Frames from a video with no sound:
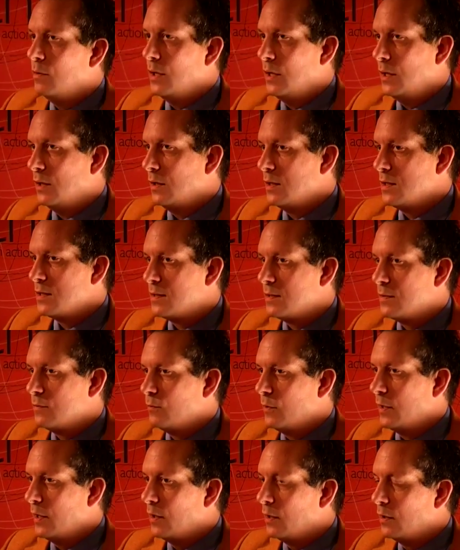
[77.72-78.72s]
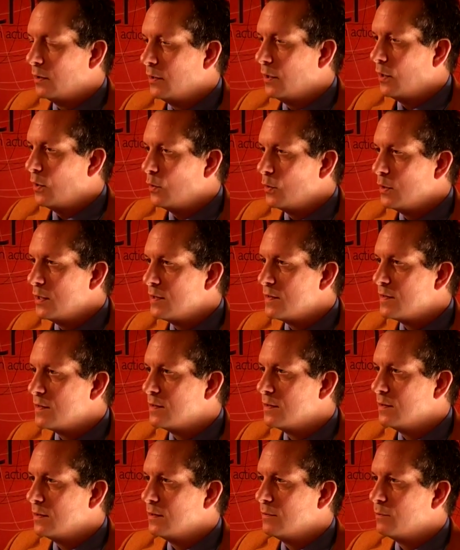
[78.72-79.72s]
Well, as we all know,
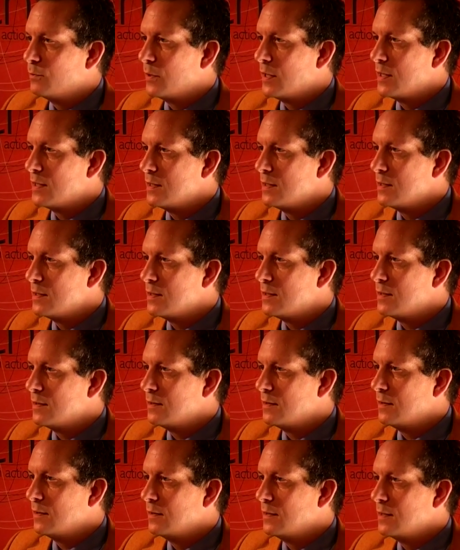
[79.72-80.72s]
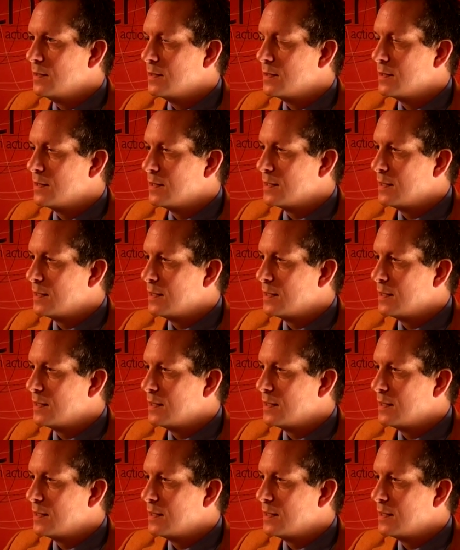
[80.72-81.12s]
its presence is the